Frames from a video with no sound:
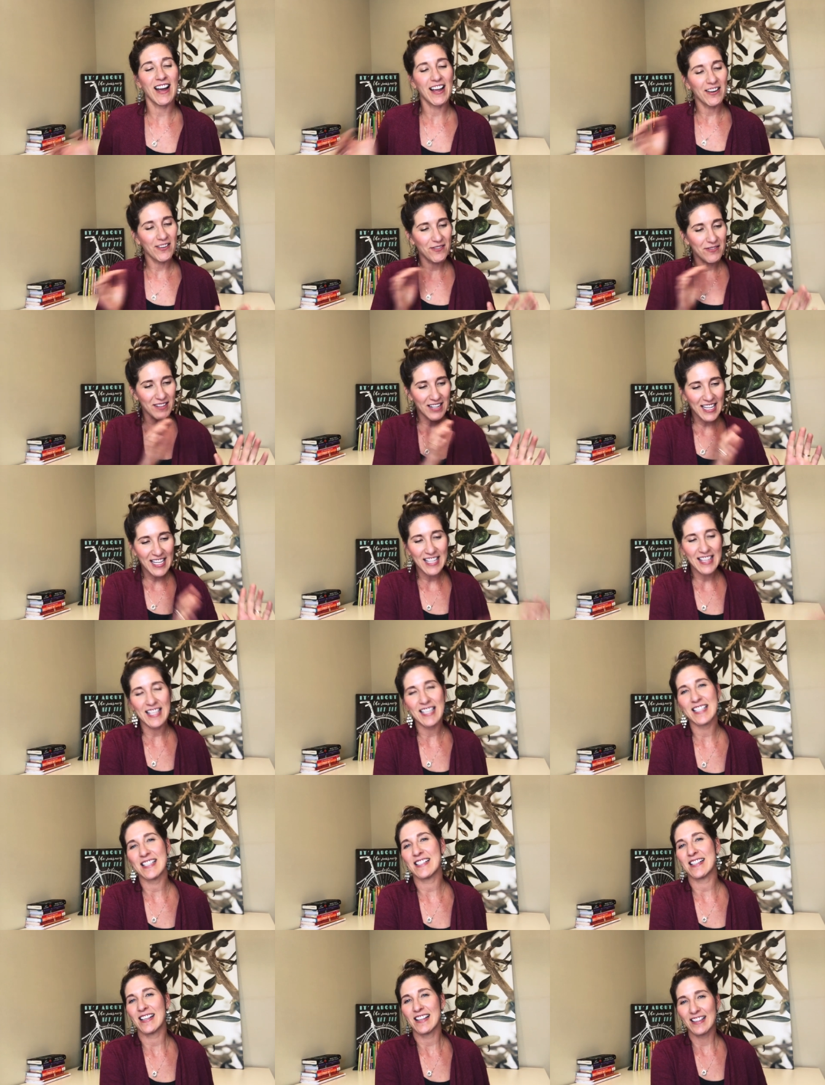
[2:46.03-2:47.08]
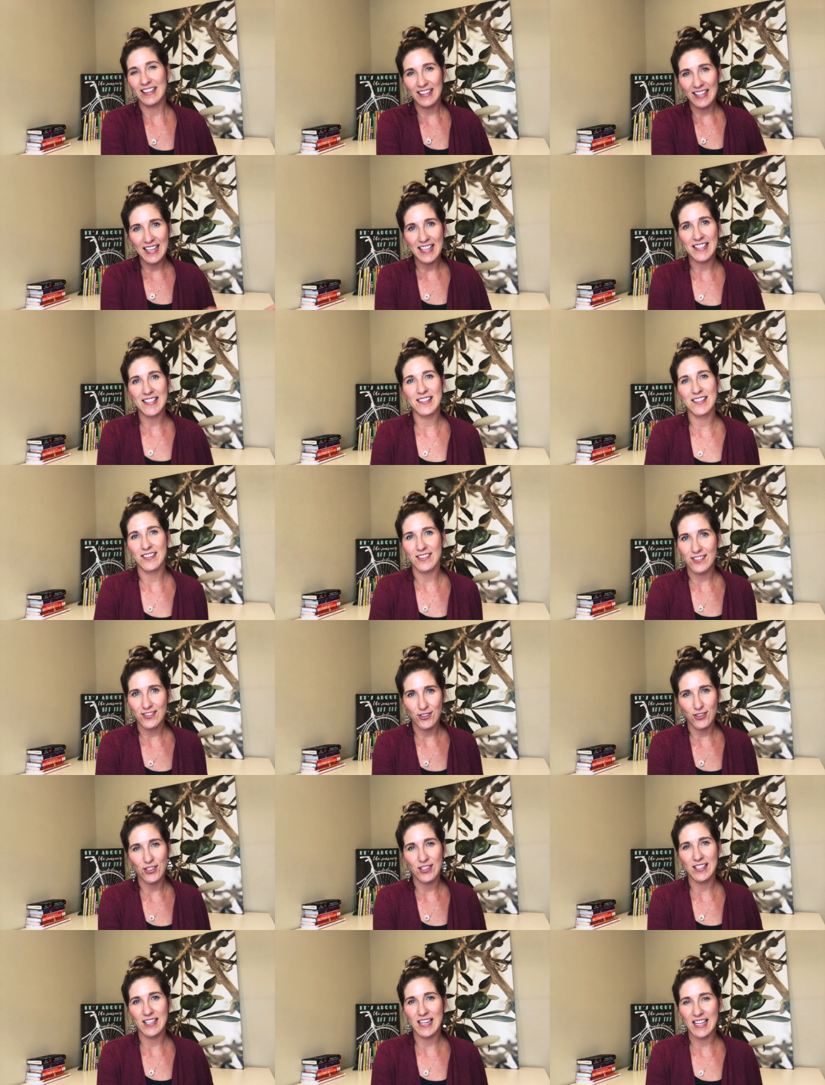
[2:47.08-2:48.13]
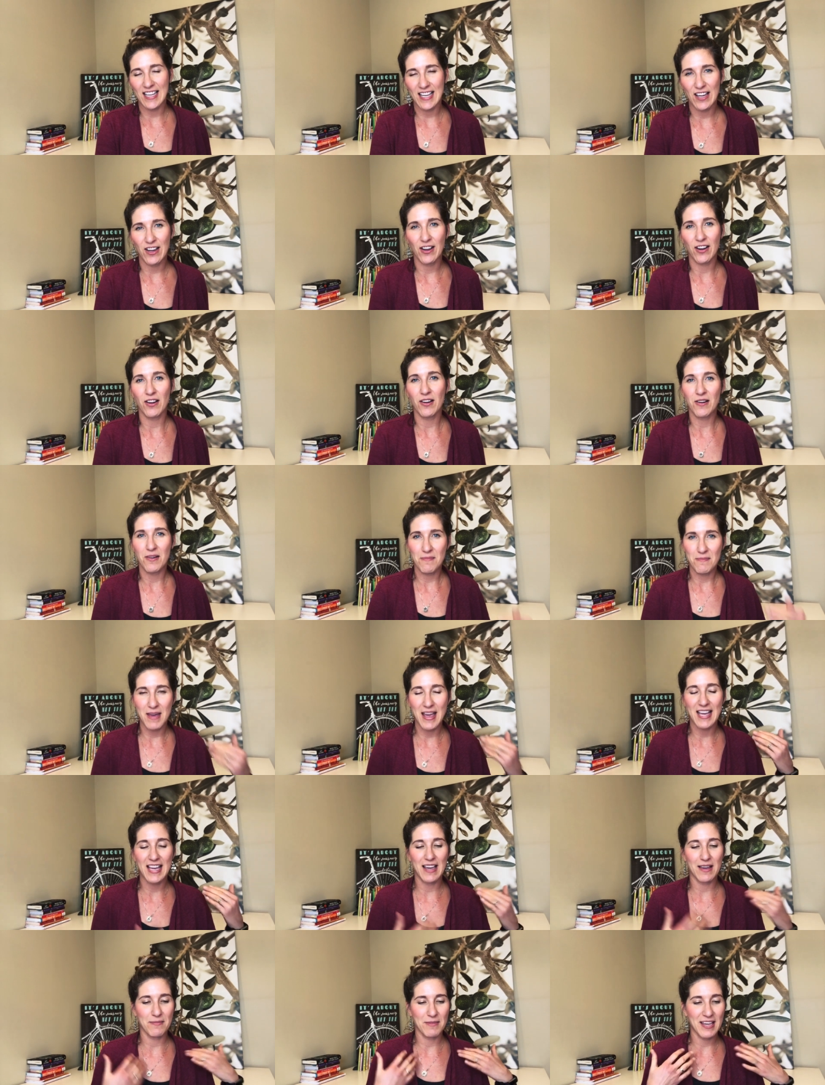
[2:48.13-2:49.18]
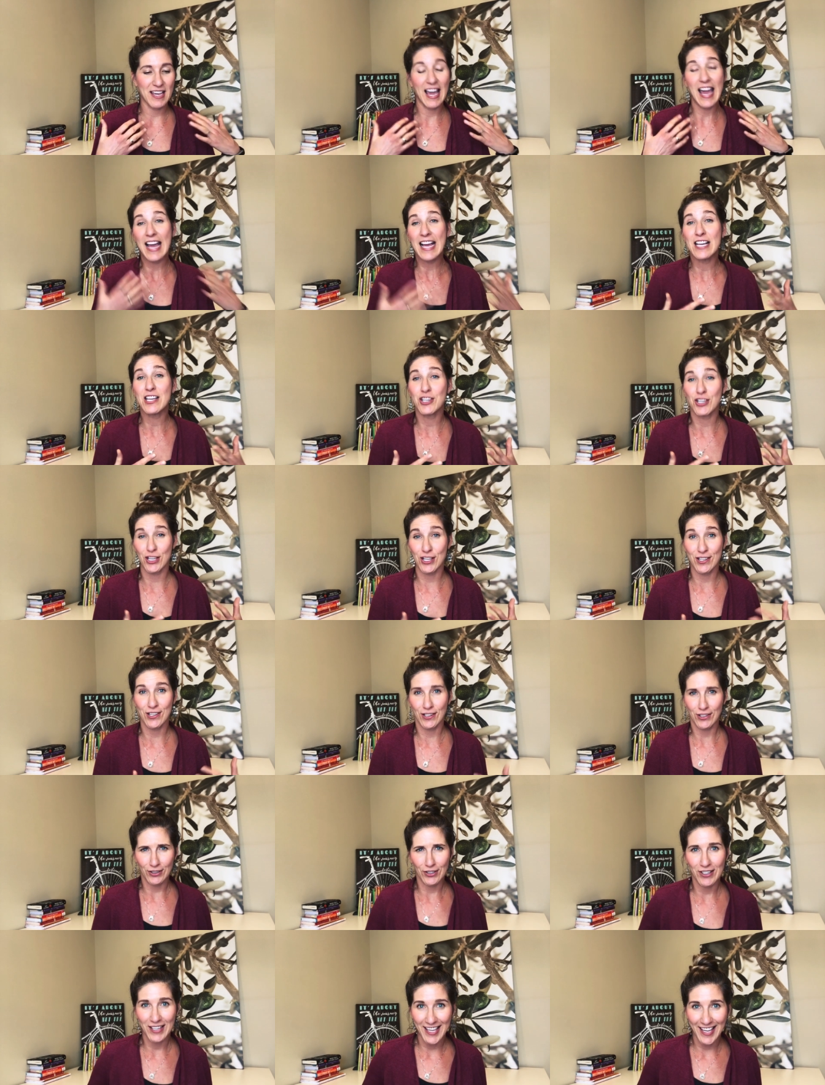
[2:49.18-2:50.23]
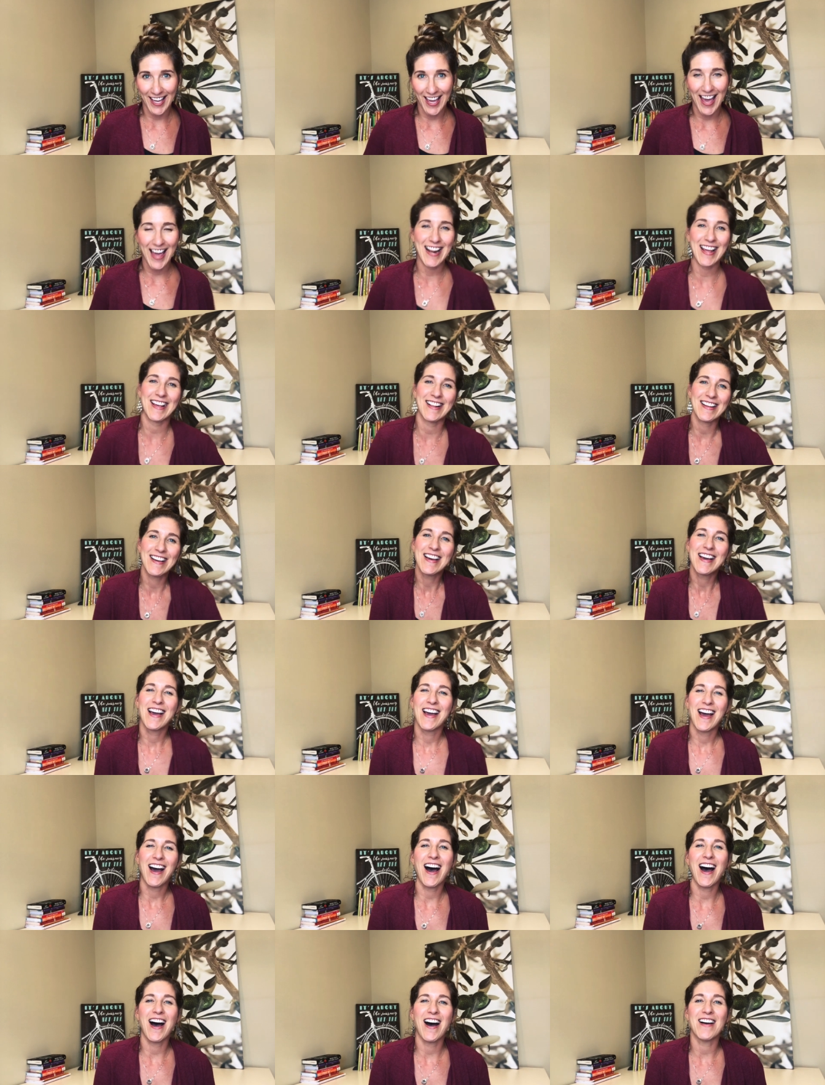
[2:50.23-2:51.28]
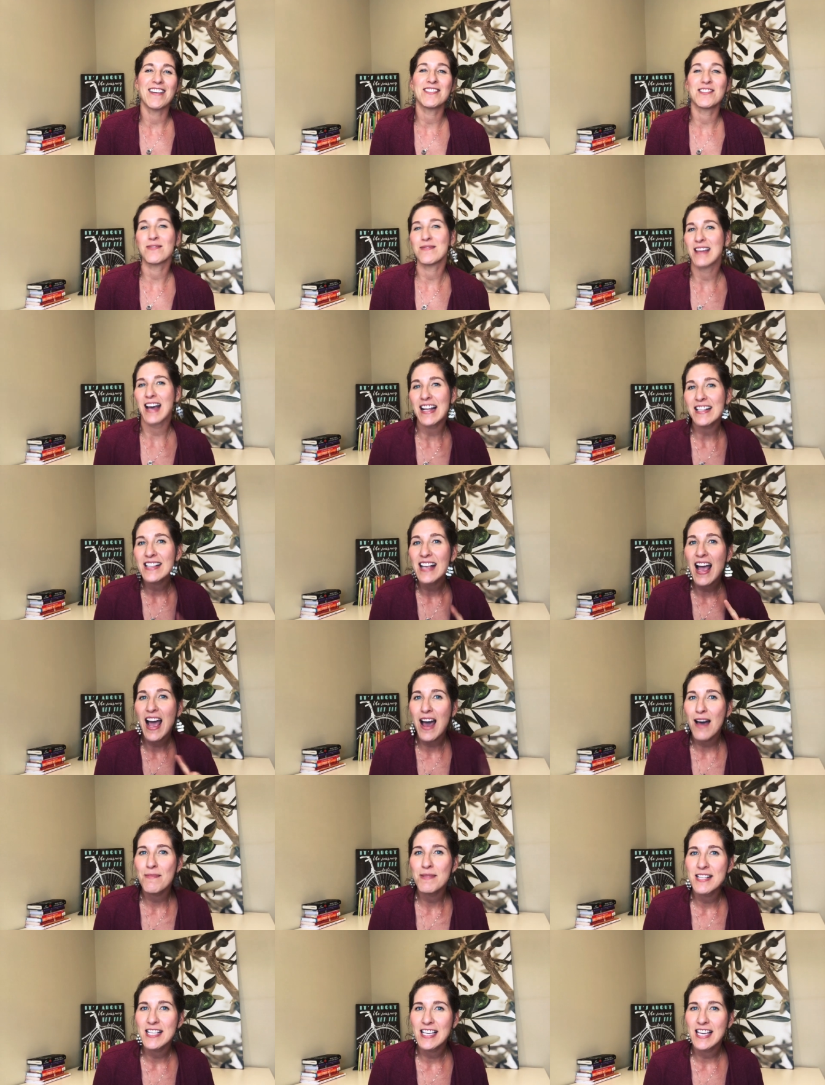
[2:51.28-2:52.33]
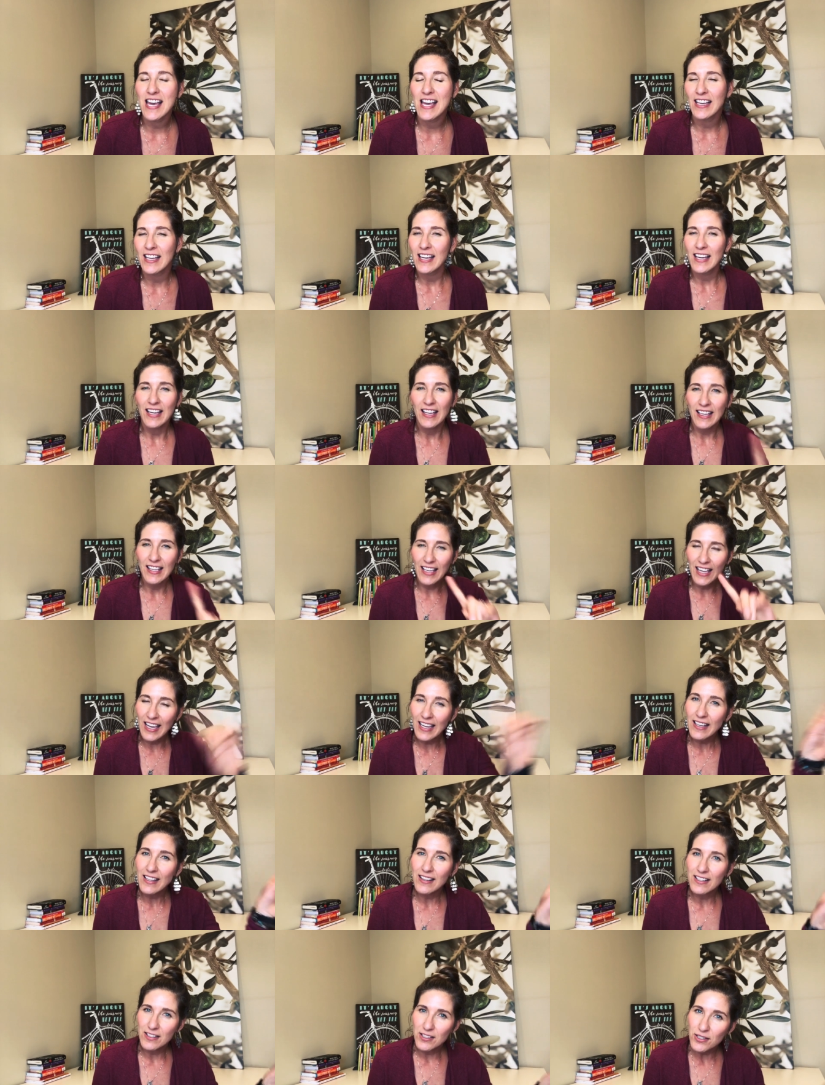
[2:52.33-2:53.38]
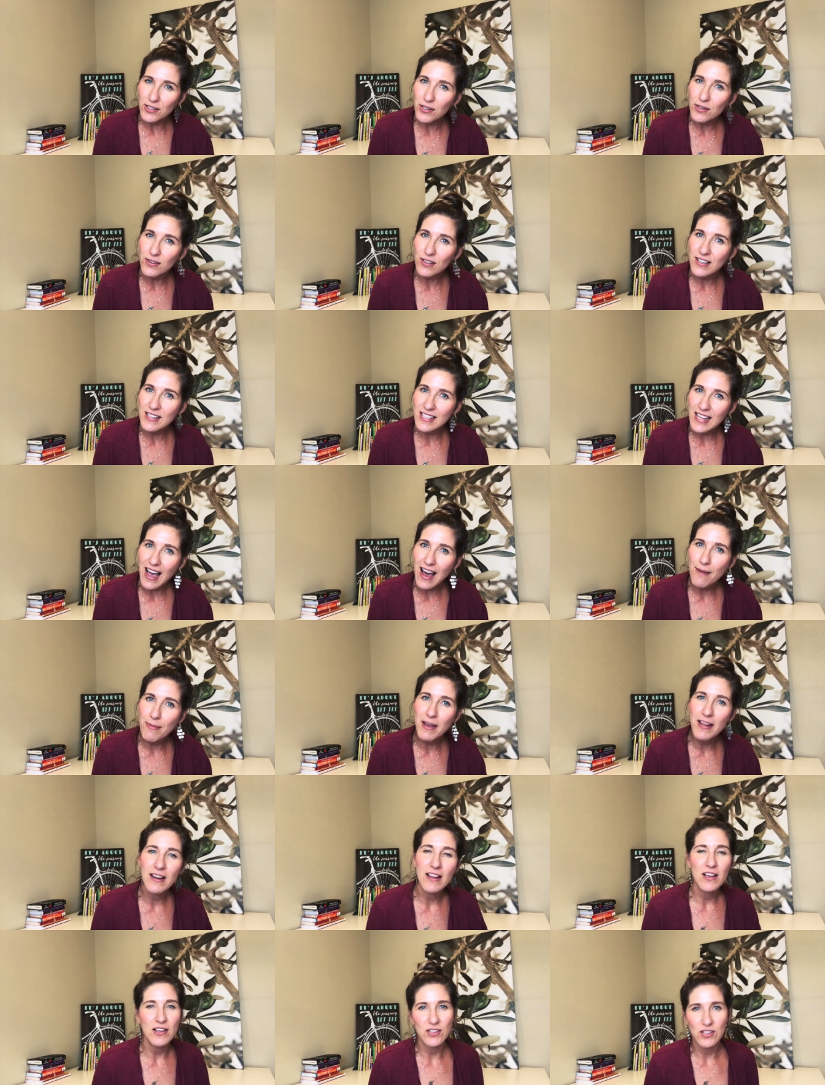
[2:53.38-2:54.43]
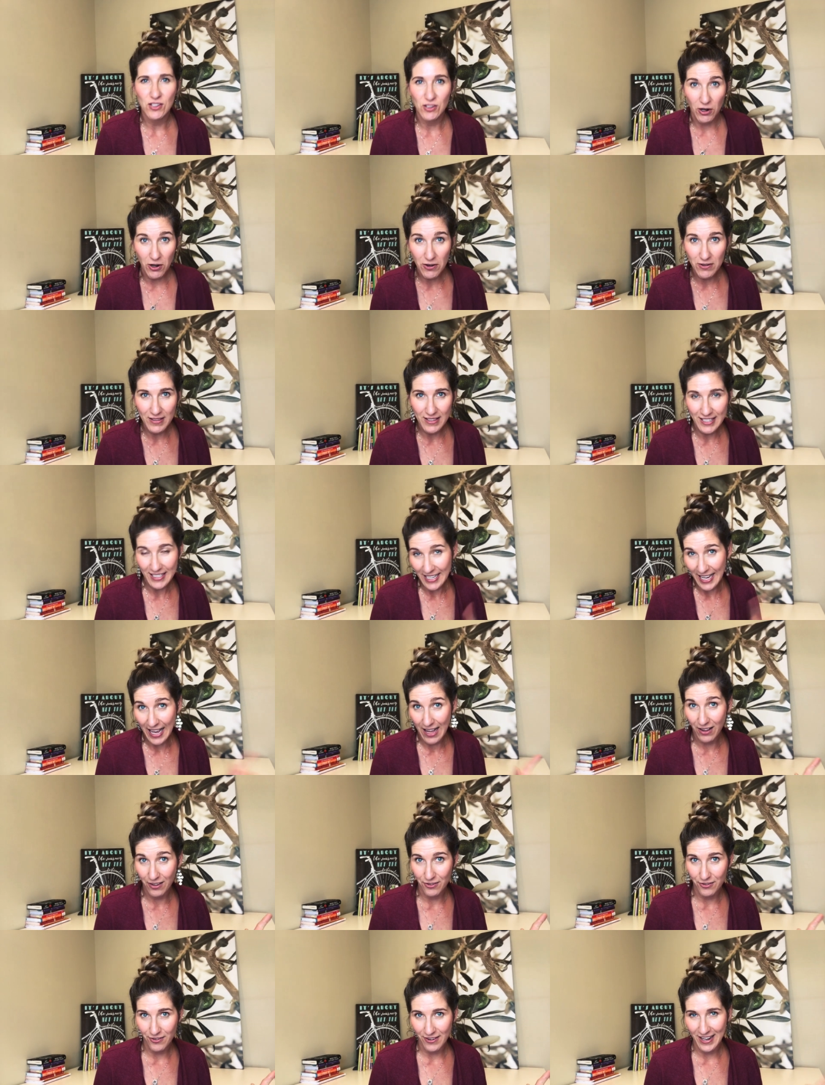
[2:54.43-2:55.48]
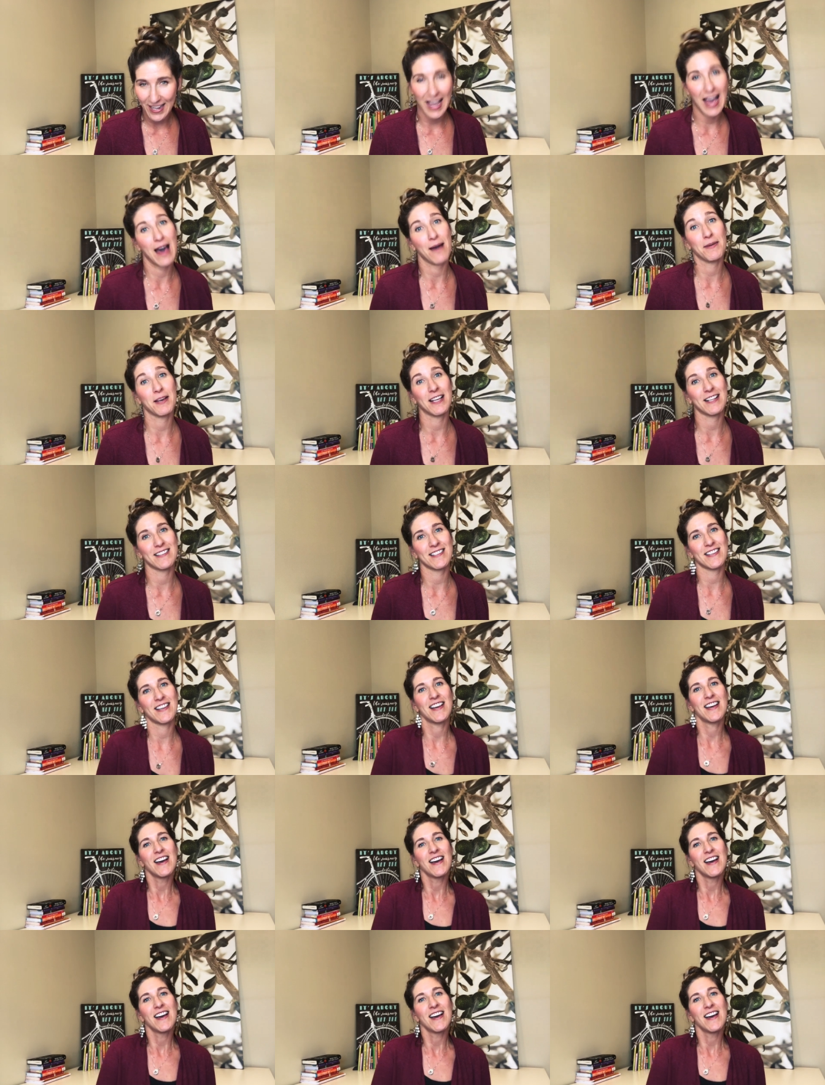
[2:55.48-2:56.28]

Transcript: I don't need this list just sitting here making me anxious looking at it. Uh, so that's a habit to kick. Kick the to do list habit, start the calendaring habit.